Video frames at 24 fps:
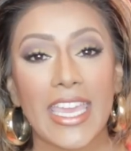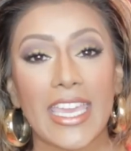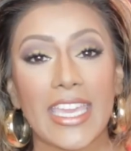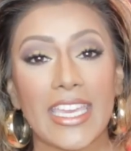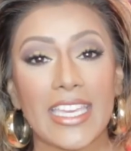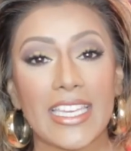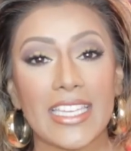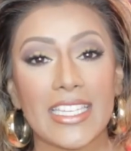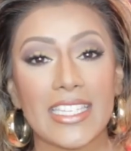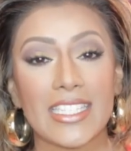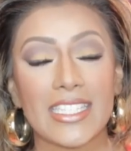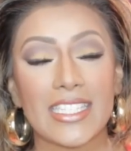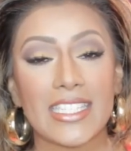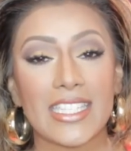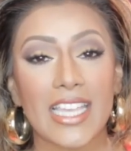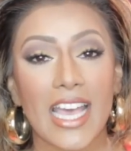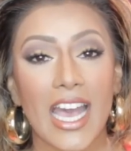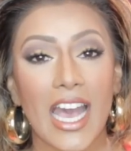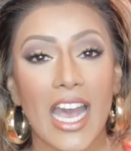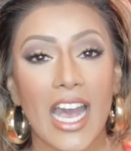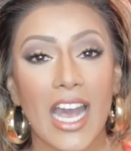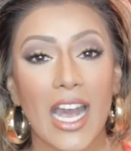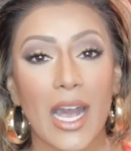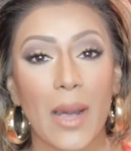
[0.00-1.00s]
is
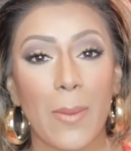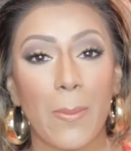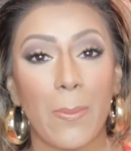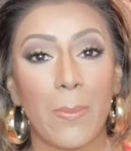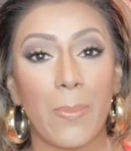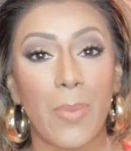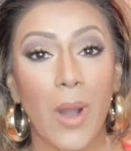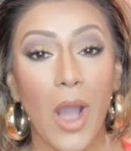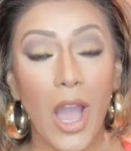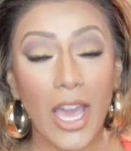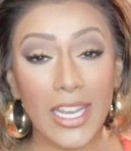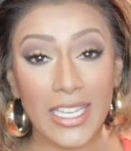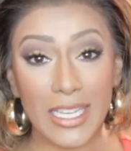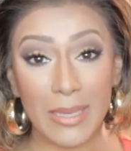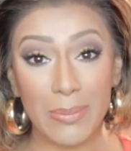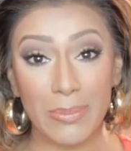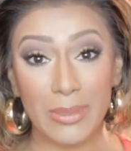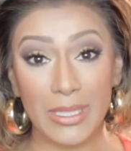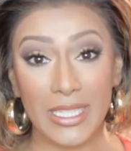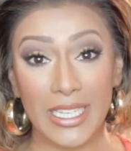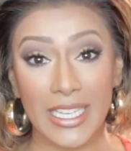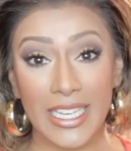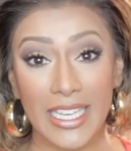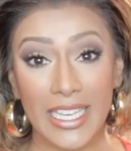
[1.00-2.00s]
Body
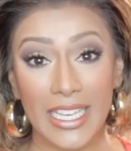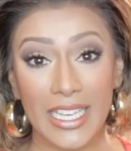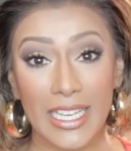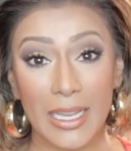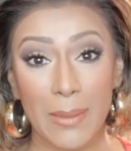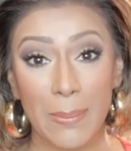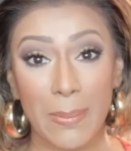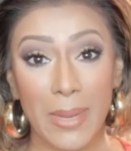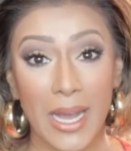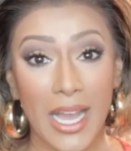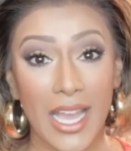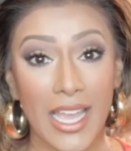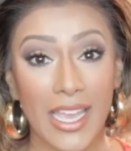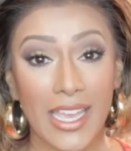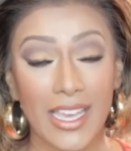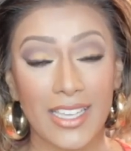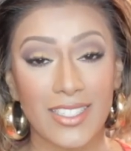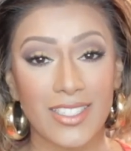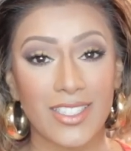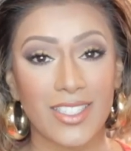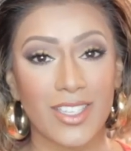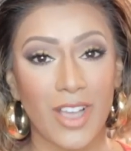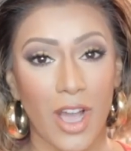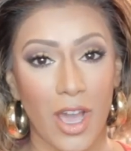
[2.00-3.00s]
Bling by
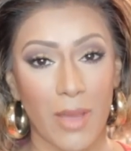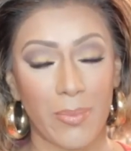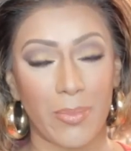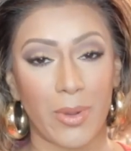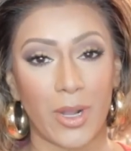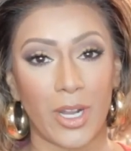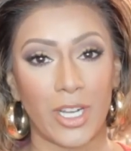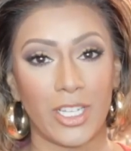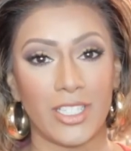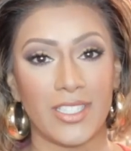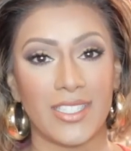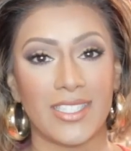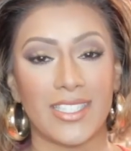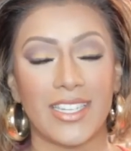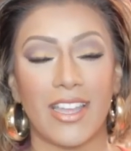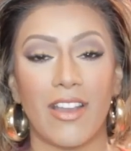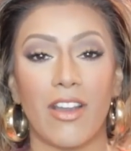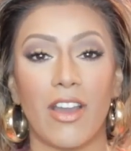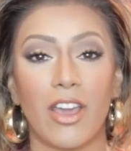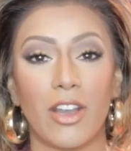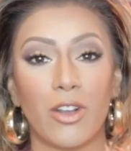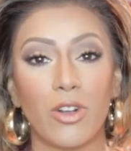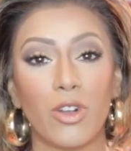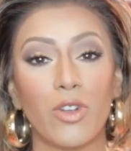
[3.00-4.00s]
Scott Barnes. Now,
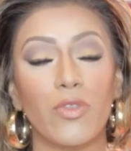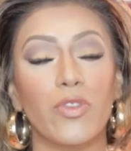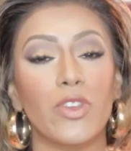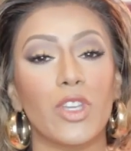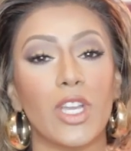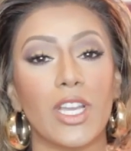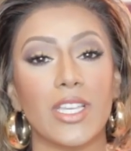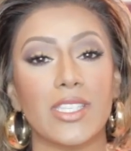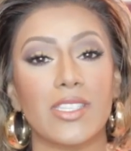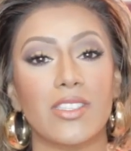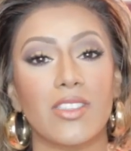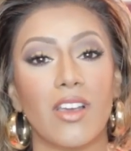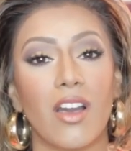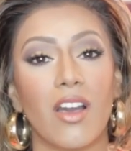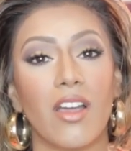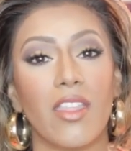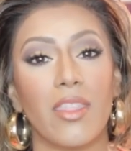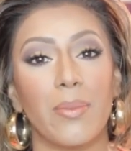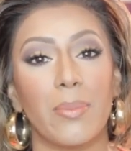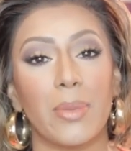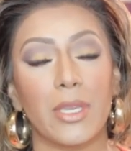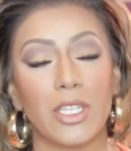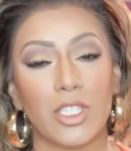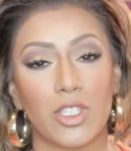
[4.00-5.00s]
I don't know if you guys saw
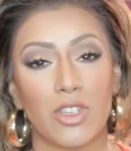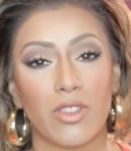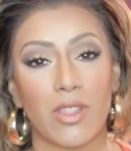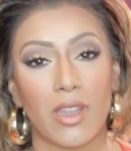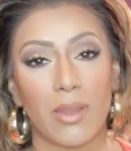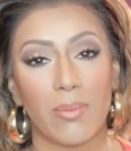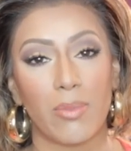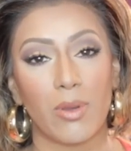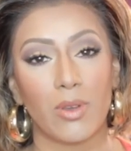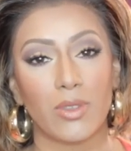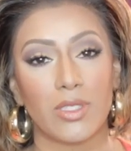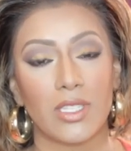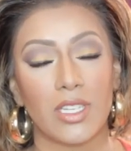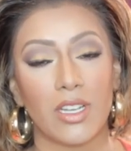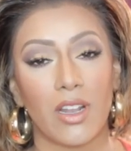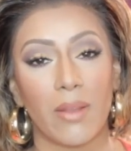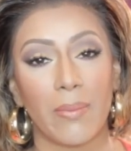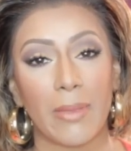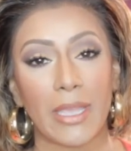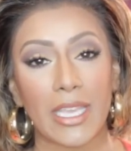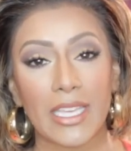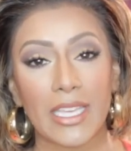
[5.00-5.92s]
the picture that I posted on